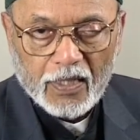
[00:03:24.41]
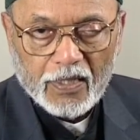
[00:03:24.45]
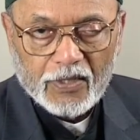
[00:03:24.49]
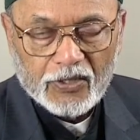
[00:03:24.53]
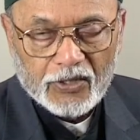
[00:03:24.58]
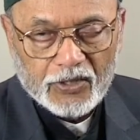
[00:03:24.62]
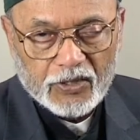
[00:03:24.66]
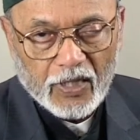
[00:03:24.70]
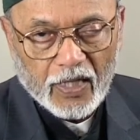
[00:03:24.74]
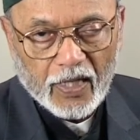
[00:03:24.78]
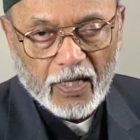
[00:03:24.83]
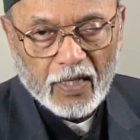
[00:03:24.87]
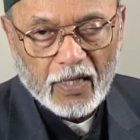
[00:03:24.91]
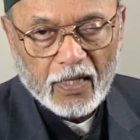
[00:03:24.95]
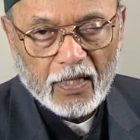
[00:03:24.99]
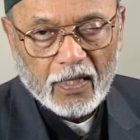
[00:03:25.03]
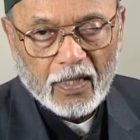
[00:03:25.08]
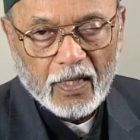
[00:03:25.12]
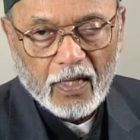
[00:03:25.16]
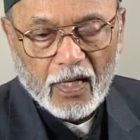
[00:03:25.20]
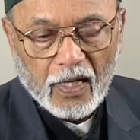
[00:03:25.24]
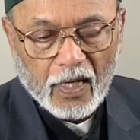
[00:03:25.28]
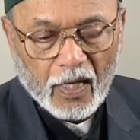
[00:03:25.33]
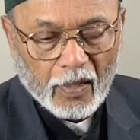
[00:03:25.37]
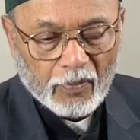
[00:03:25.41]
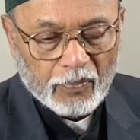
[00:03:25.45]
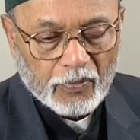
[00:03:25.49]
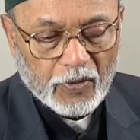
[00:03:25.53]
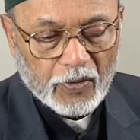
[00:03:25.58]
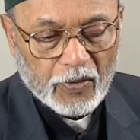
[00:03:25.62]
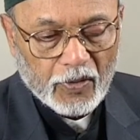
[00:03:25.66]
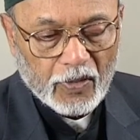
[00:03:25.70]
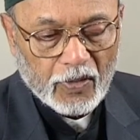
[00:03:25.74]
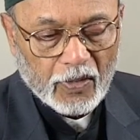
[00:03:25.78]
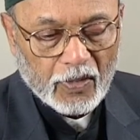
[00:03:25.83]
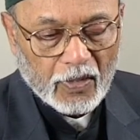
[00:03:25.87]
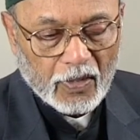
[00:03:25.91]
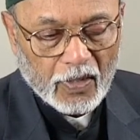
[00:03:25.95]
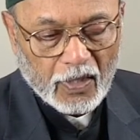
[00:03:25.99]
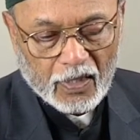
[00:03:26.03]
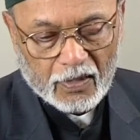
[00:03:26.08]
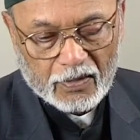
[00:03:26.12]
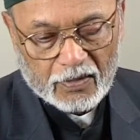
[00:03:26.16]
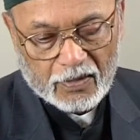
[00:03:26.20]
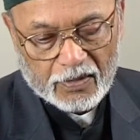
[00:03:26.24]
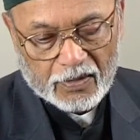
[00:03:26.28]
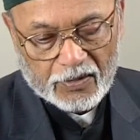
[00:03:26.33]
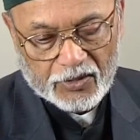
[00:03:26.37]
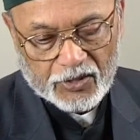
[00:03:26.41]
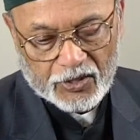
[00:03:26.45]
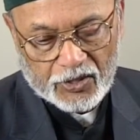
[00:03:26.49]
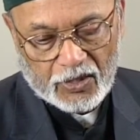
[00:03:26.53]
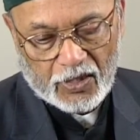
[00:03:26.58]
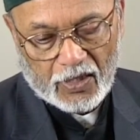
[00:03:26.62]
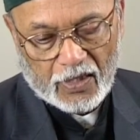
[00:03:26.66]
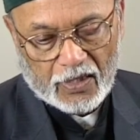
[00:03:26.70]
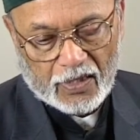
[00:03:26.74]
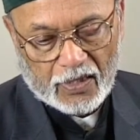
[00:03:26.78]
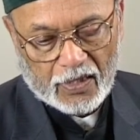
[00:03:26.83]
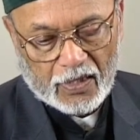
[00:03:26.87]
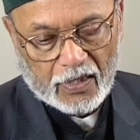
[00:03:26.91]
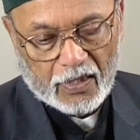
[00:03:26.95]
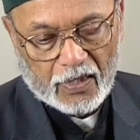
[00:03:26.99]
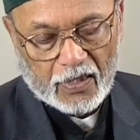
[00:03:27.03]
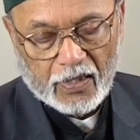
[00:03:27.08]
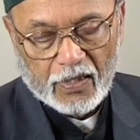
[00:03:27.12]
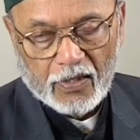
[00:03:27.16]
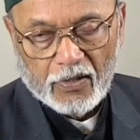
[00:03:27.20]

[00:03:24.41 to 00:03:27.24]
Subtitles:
Sheikh Abdul Qadir Jilani,